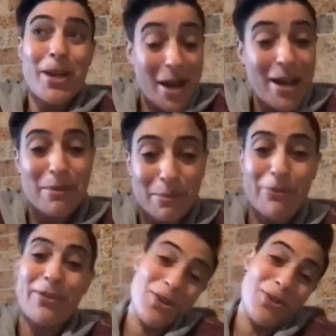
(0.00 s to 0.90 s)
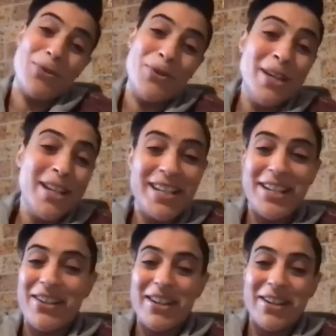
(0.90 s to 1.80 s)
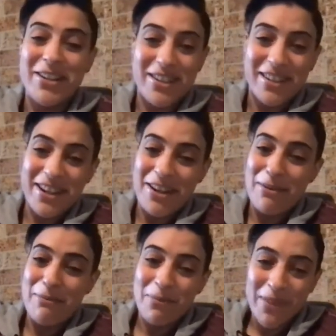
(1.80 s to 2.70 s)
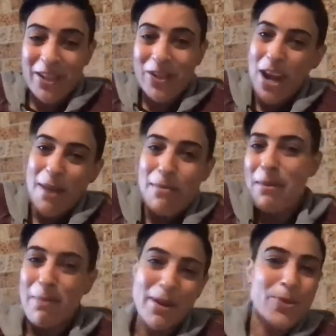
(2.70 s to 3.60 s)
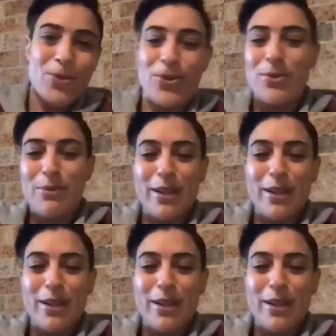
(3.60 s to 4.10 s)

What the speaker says: I am a professional. You know, I don't just go and jam in my bedroom.